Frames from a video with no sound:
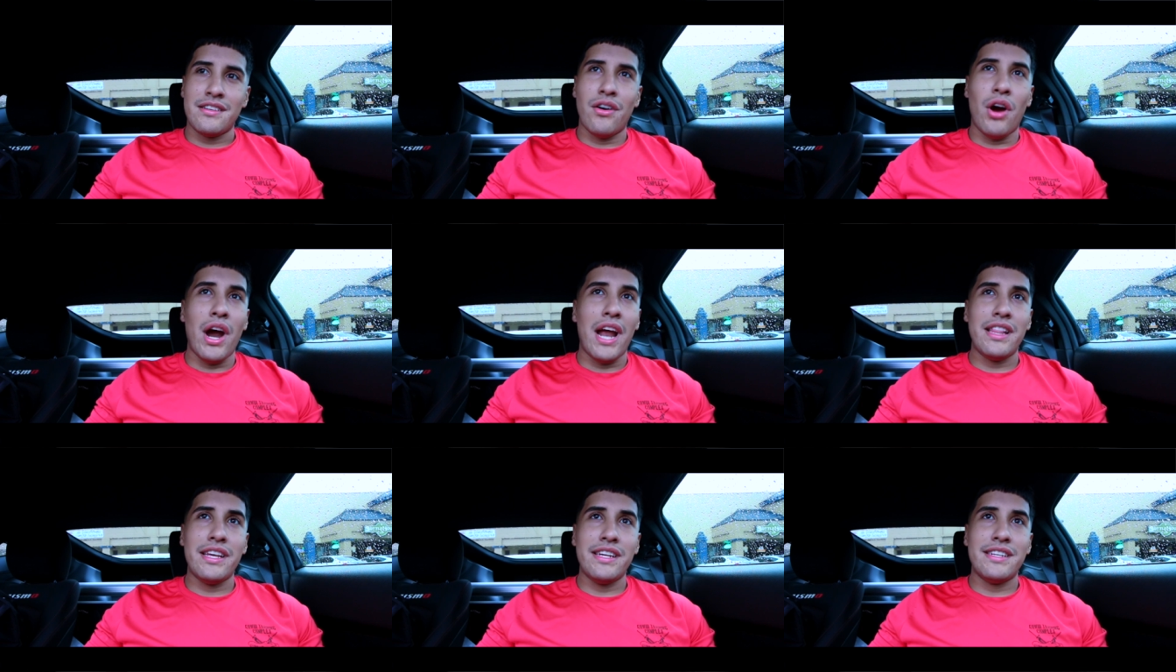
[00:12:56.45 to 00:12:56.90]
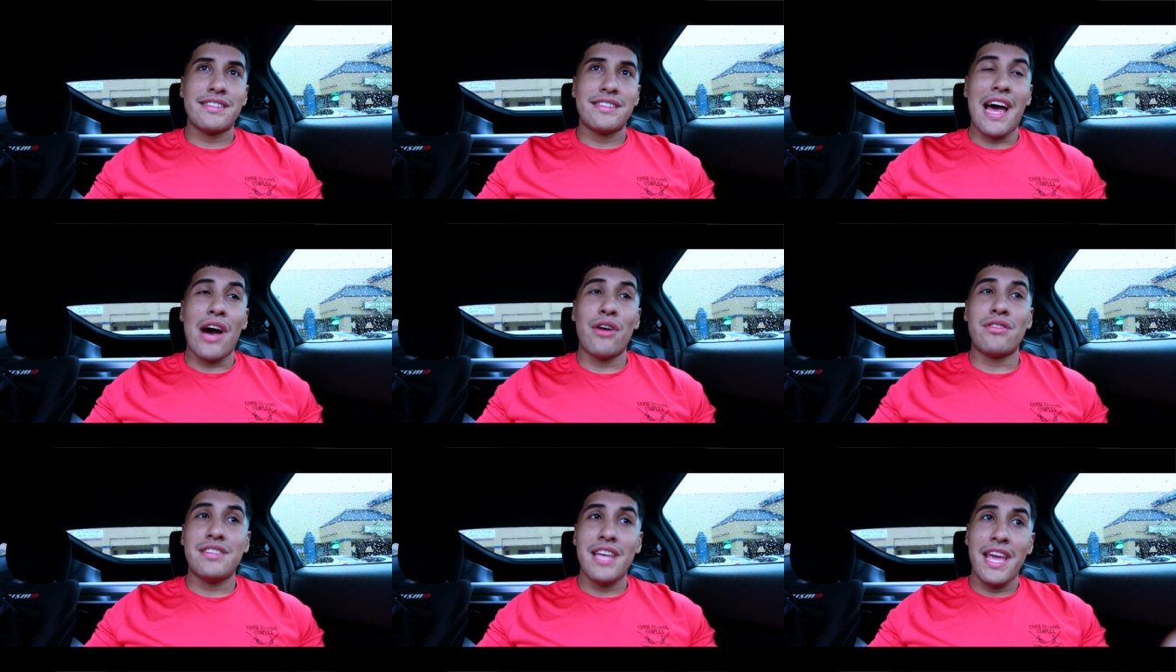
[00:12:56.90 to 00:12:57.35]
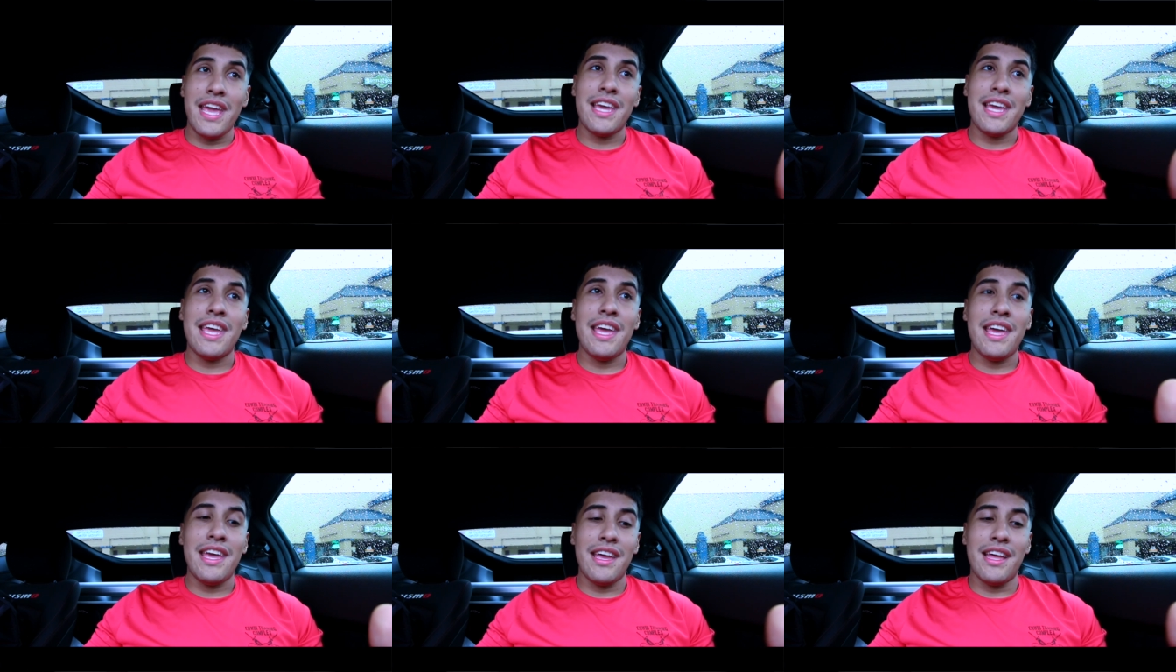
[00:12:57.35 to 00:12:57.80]
or at least I'll
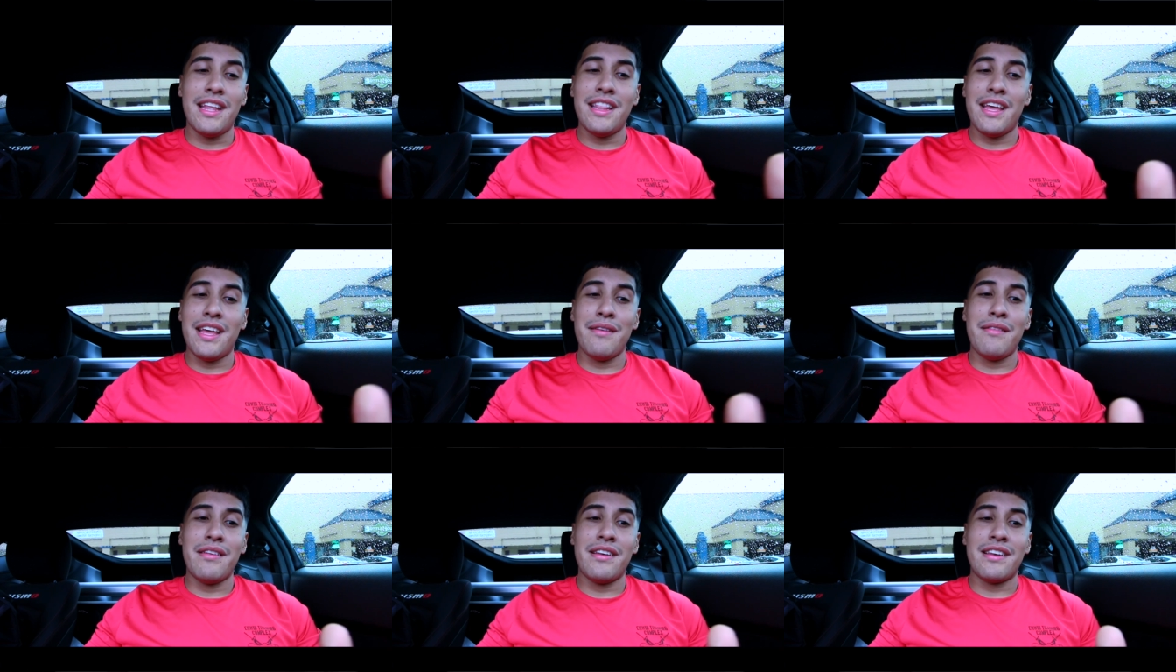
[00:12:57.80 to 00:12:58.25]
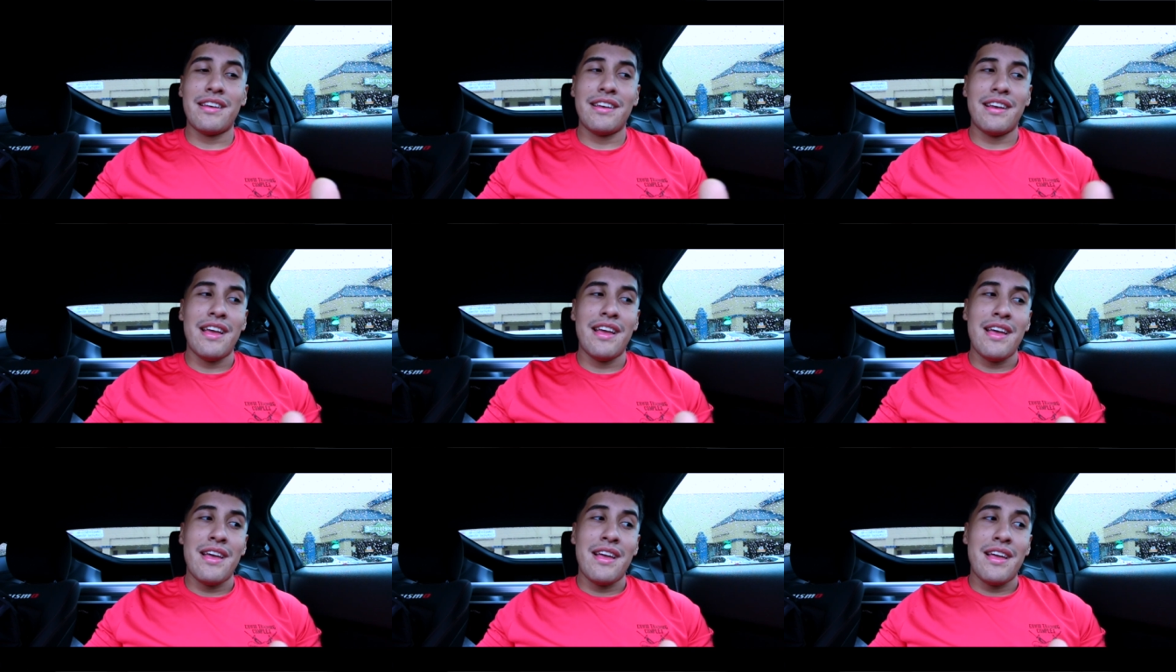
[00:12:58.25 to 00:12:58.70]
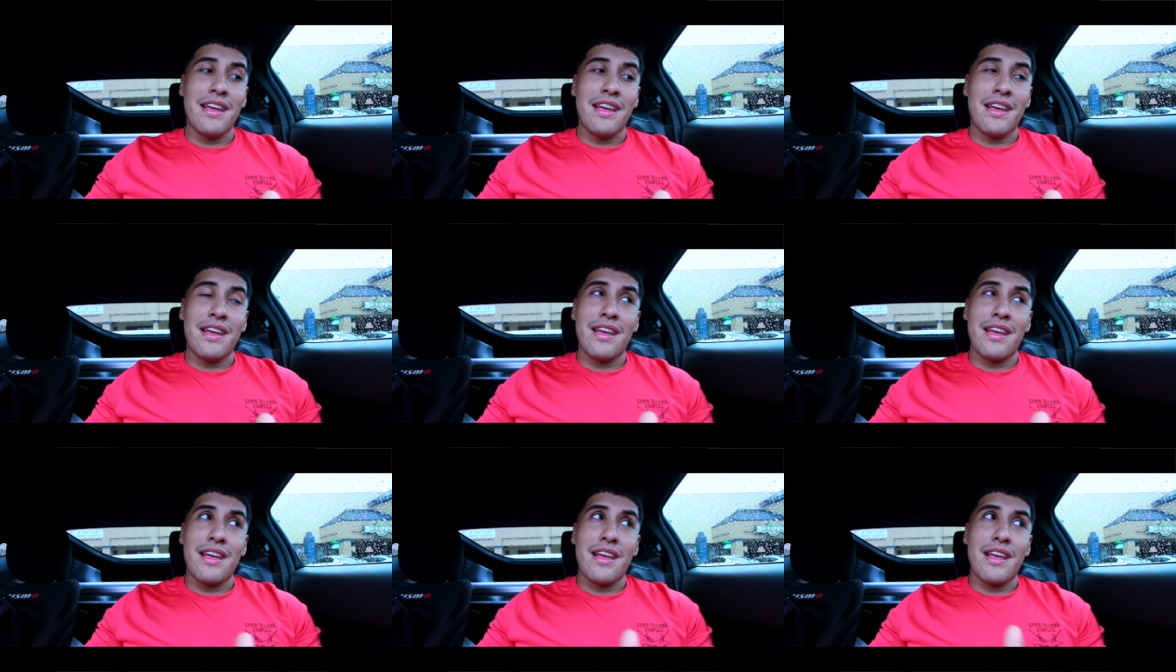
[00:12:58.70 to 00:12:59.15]
take it and then
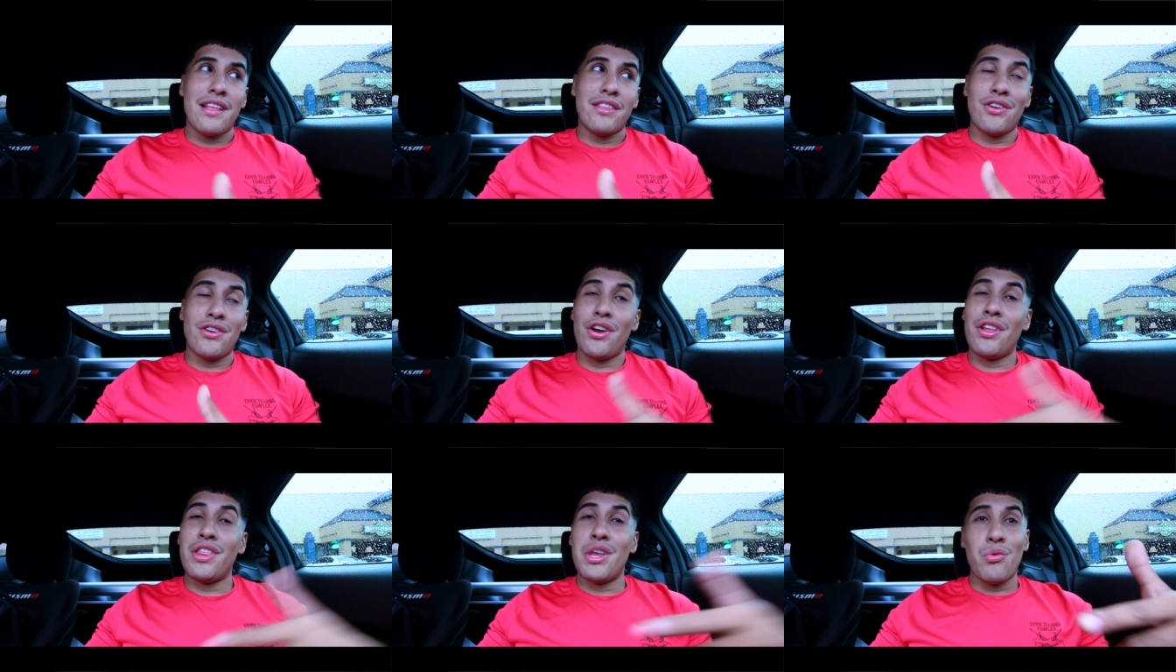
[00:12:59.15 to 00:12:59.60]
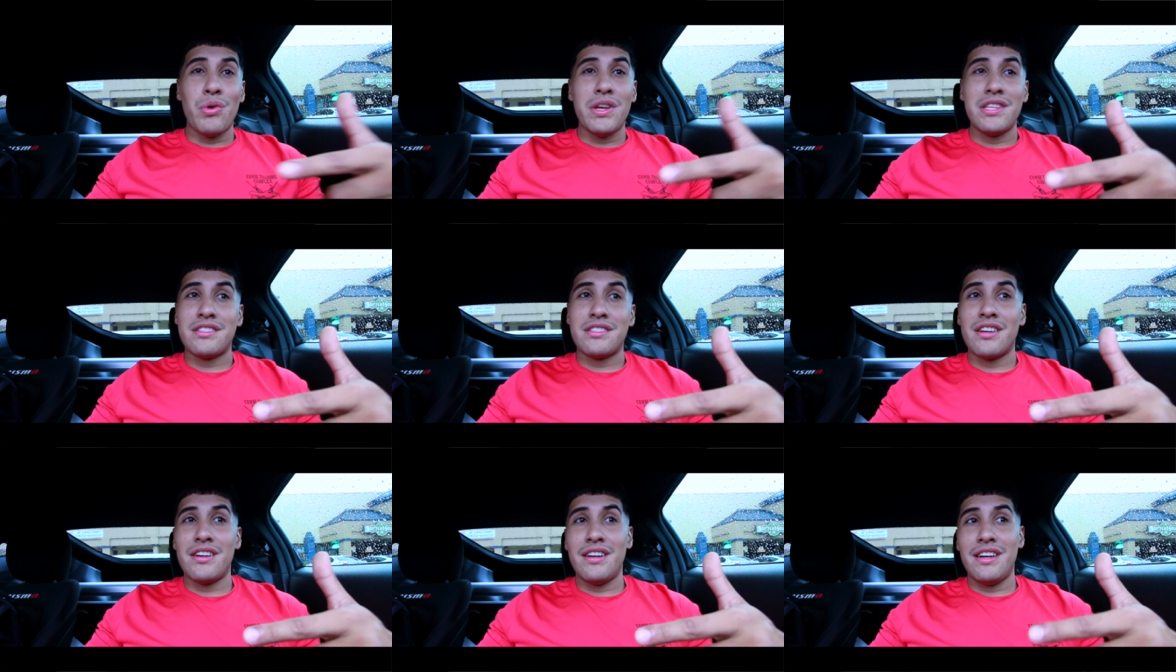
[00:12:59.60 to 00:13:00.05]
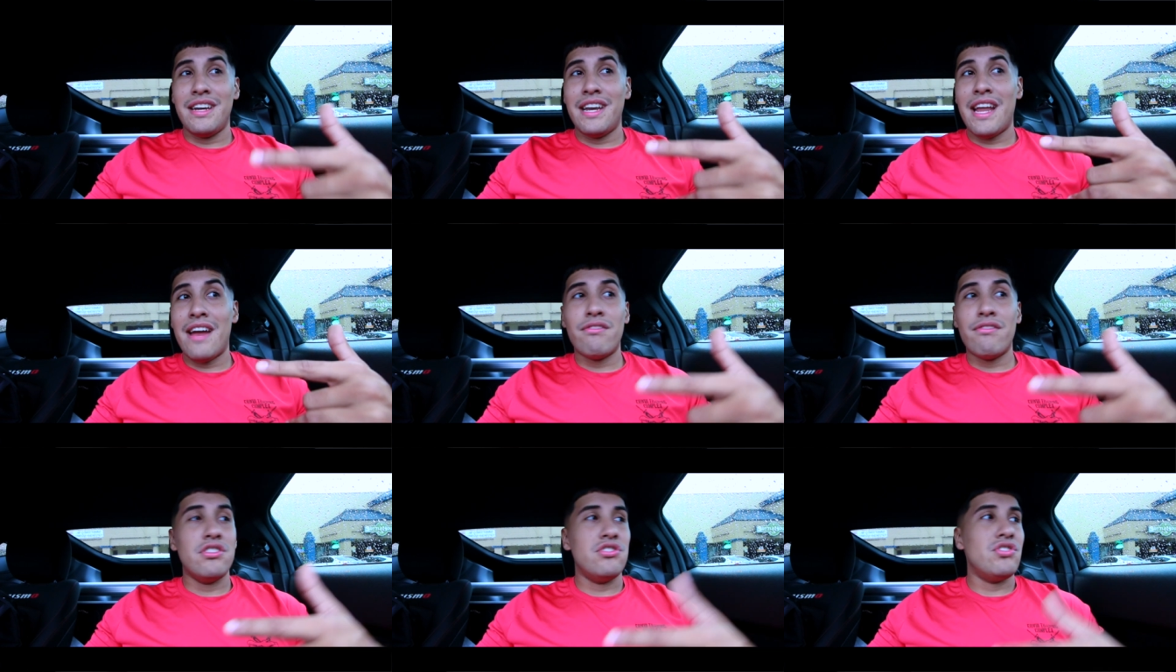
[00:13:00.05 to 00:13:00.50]
during the winter
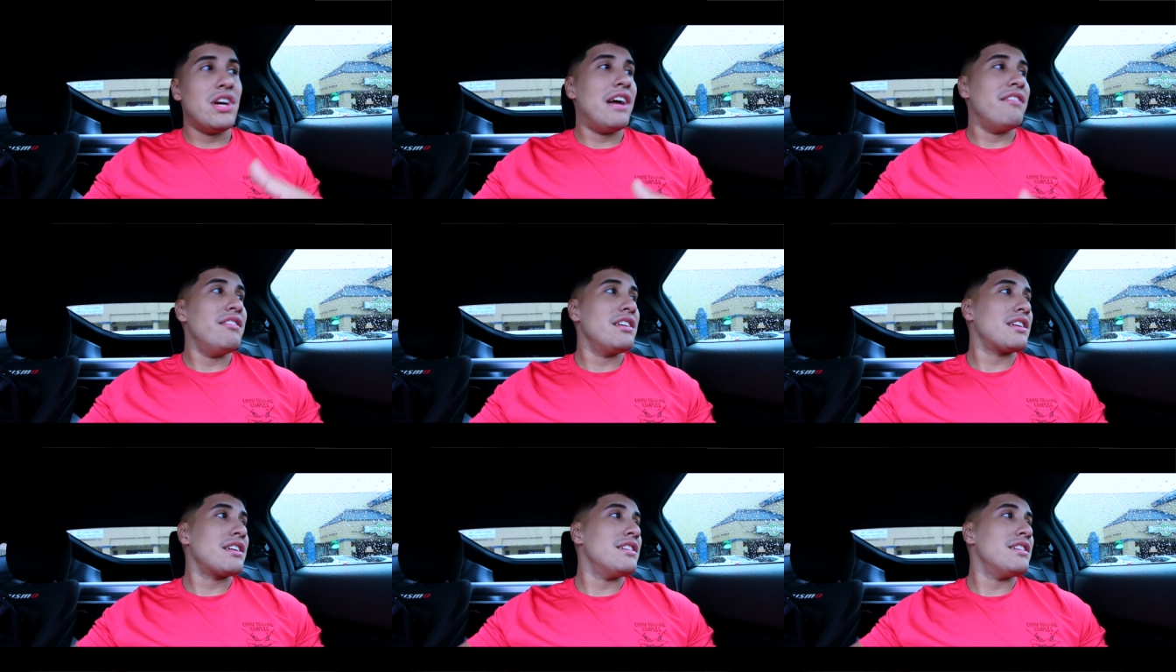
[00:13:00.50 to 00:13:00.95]
never drive it